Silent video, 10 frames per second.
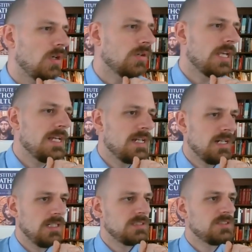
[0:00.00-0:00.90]
Okay,
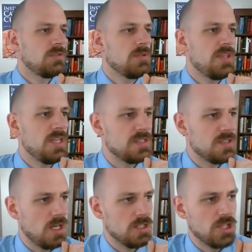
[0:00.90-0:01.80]
uh, let's start with this.
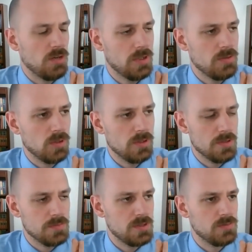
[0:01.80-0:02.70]
Uh, Jeffrey
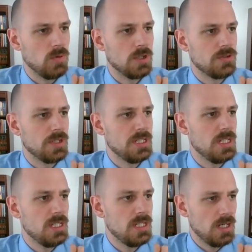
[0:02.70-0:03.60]
Williams is wondering
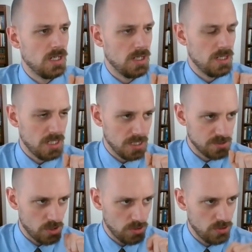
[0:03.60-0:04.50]
uh,
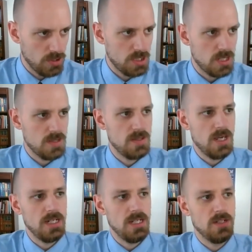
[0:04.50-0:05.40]
he's heard
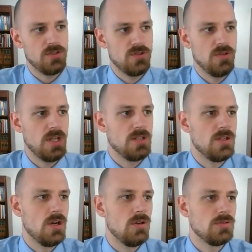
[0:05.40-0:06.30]
that it is true that
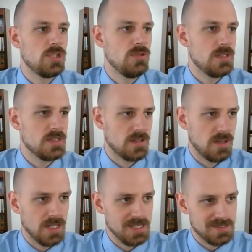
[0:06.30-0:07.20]
no two
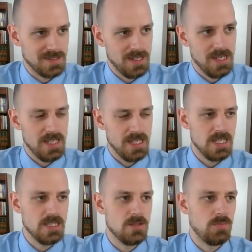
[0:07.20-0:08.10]
designs
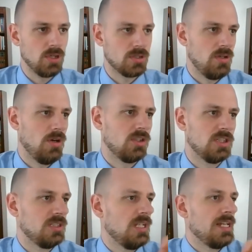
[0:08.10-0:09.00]
in the book are
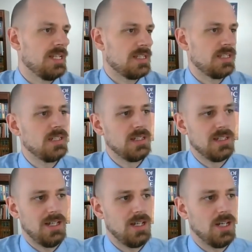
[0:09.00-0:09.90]
alike.
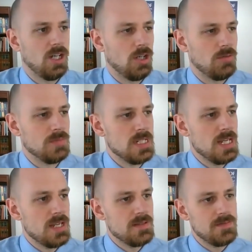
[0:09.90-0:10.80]
Um,
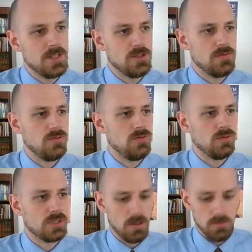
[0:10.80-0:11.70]
did
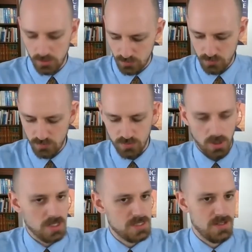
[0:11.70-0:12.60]
you come
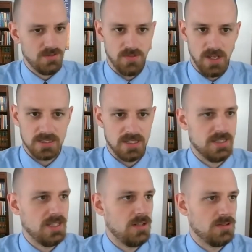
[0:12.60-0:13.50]
across a fact
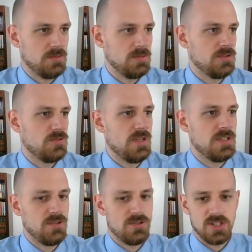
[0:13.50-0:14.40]
like that or something in your research?